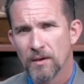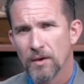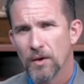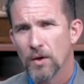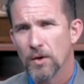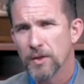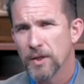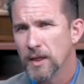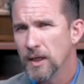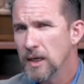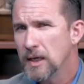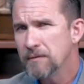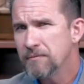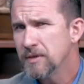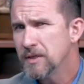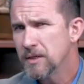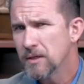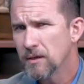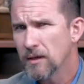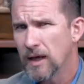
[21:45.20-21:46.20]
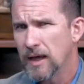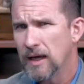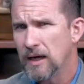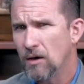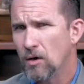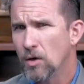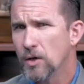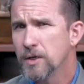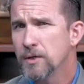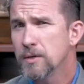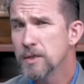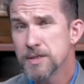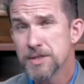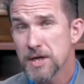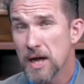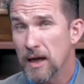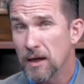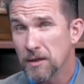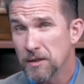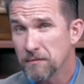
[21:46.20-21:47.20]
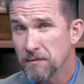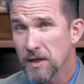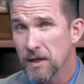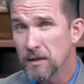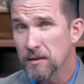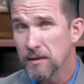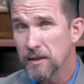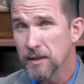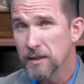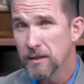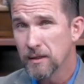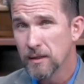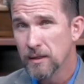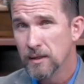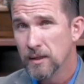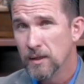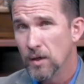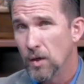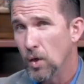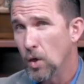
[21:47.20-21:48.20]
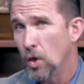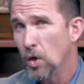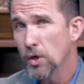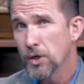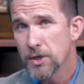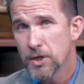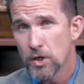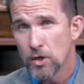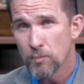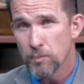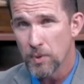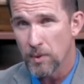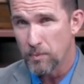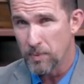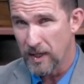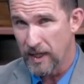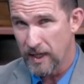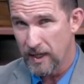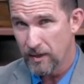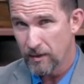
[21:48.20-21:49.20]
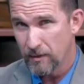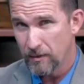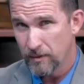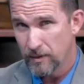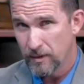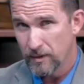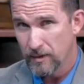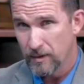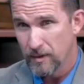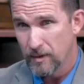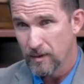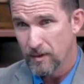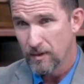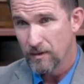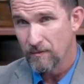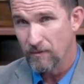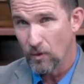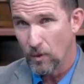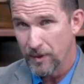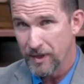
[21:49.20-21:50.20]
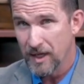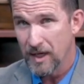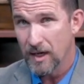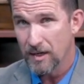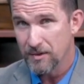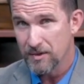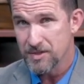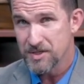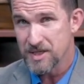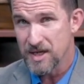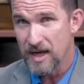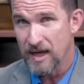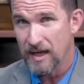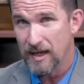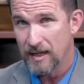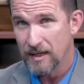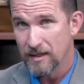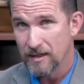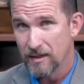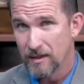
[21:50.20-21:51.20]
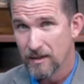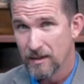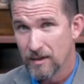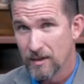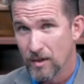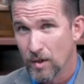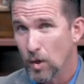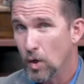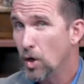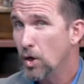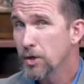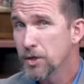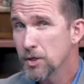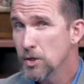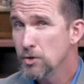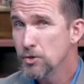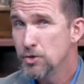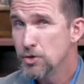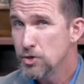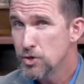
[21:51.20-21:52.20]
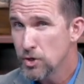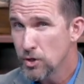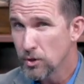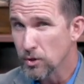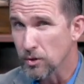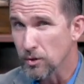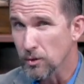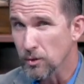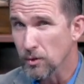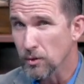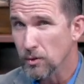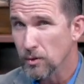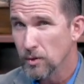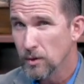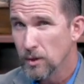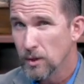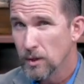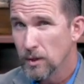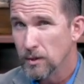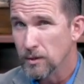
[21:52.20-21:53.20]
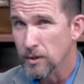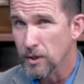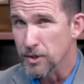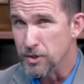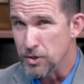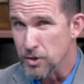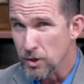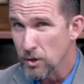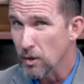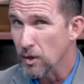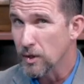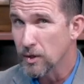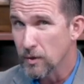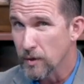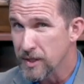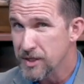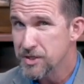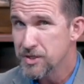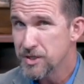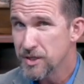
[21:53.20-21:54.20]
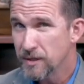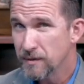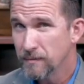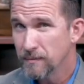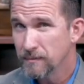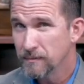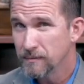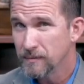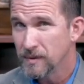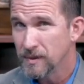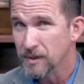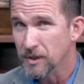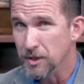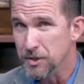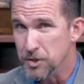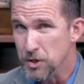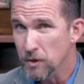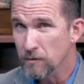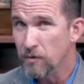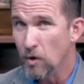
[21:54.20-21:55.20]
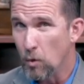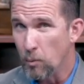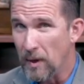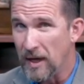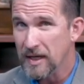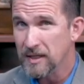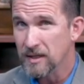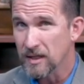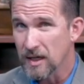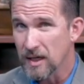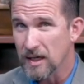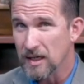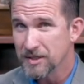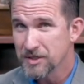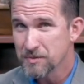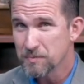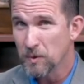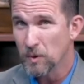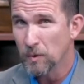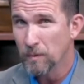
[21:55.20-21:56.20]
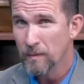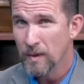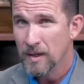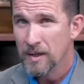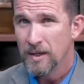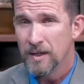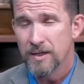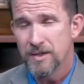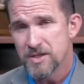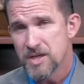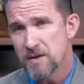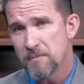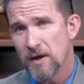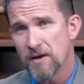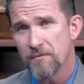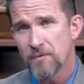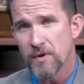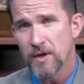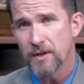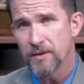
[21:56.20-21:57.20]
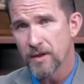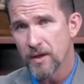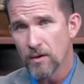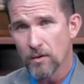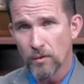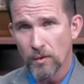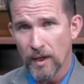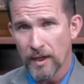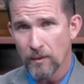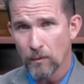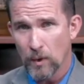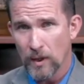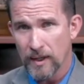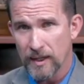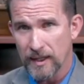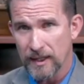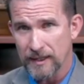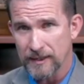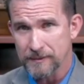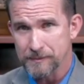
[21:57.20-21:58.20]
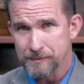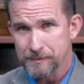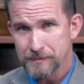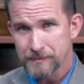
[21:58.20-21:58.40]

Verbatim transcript: Are you living your life? Are you a child of God? Are you prepared for the other side? Are you sure that you're a Christian? That you've obeyed the gospel? You see, my friend, the only way